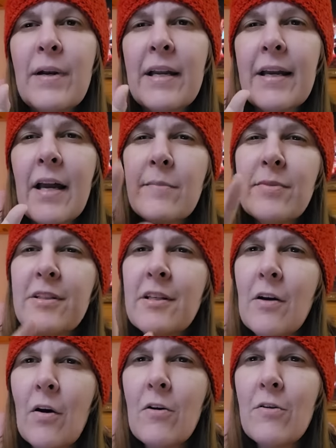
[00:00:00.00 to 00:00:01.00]
when it comes to
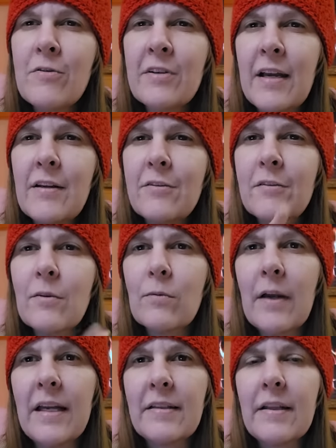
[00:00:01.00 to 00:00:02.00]
yarns, I usually
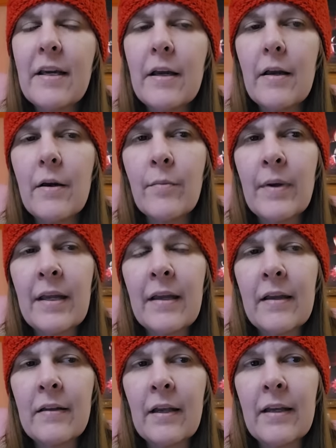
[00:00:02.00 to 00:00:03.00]
rate them
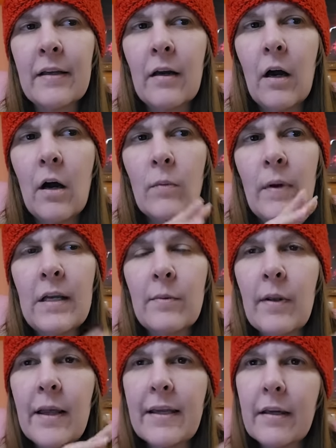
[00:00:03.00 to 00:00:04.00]
and like, I'll rate them
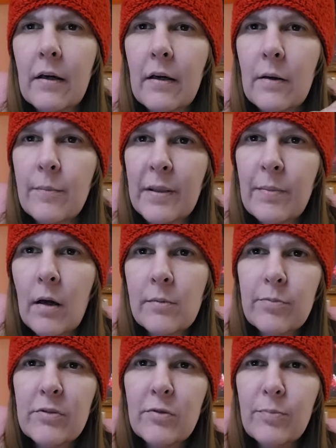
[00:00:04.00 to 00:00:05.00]
like, uh, big
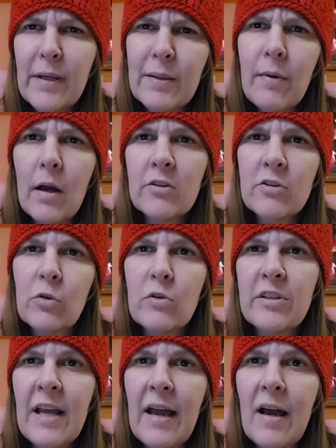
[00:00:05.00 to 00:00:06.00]
box, big box store
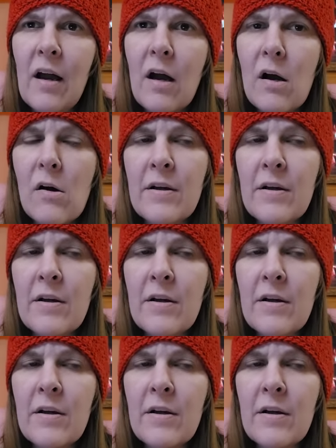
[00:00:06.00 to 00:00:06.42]
style.